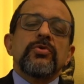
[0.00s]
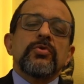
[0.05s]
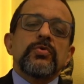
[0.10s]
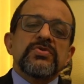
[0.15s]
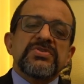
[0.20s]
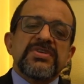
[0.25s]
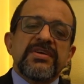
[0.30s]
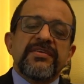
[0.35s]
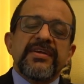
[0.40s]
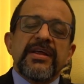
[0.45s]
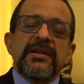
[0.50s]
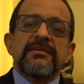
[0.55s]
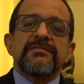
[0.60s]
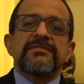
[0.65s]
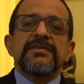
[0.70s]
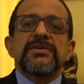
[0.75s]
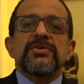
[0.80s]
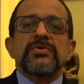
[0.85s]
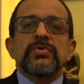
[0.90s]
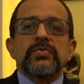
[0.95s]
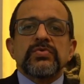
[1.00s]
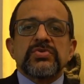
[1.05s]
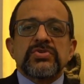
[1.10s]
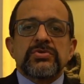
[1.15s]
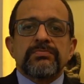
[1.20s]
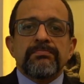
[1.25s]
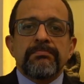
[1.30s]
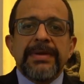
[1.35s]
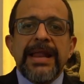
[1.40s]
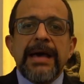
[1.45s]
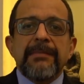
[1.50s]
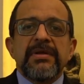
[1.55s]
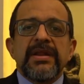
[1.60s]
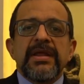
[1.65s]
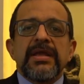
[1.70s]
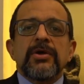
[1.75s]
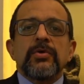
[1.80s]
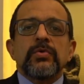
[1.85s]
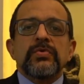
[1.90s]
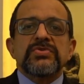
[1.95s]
who's irrelevant, who's blabbering,